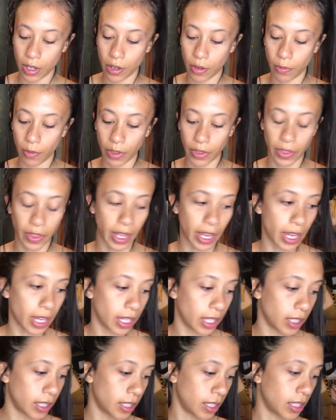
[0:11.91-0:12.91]
With
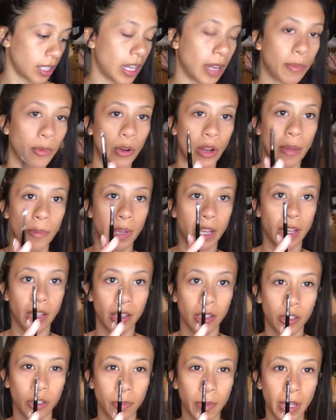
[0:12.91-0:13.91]
that, I'm grabbing a
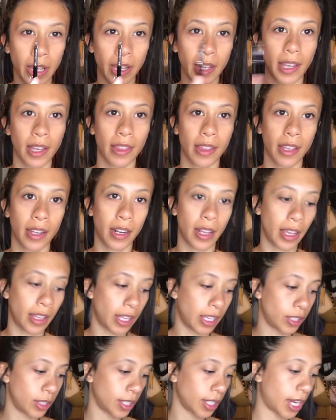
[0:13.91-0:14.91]
little bit and then I
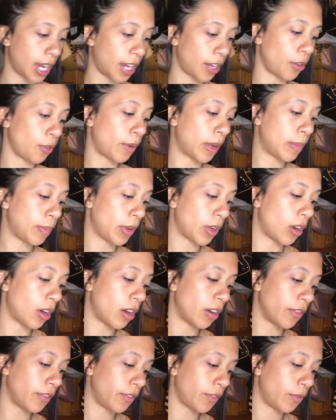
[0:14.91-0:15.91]
like to kind of wipe it
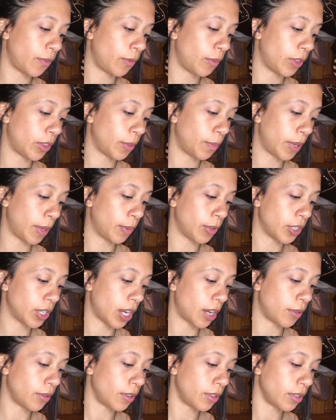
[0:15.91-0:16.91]
off with the paper
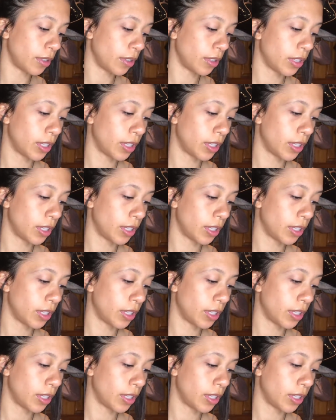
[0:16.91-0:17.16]
towel,